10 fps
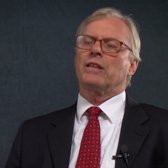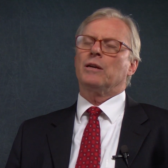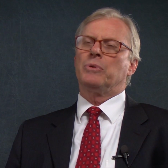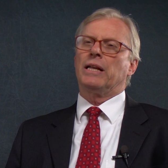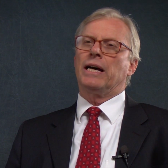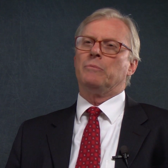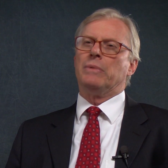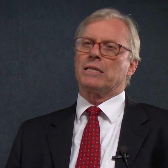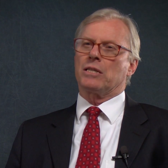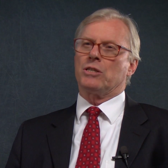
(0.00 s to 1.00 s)
are the implied
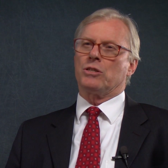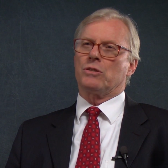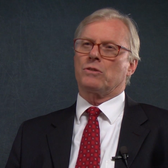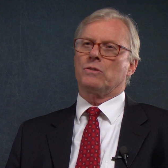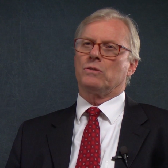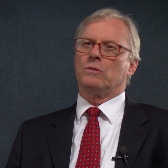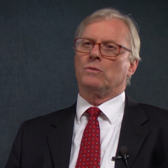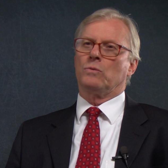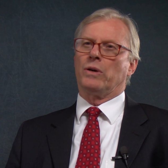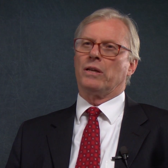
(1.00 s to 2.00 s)
messages
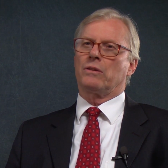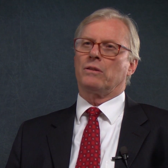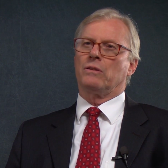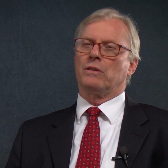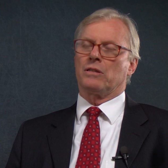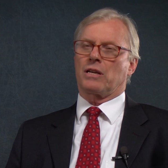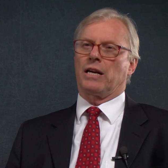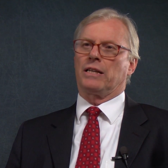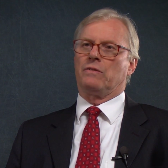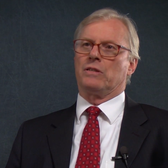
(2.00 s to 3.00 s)
with this
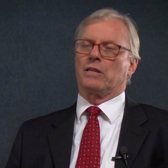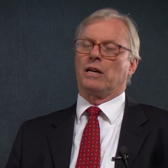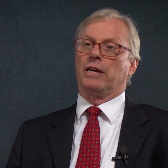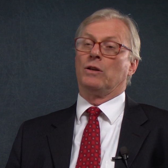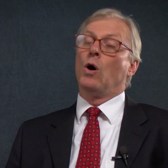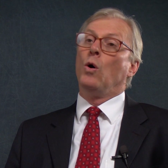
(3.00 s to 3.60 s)
kind of design?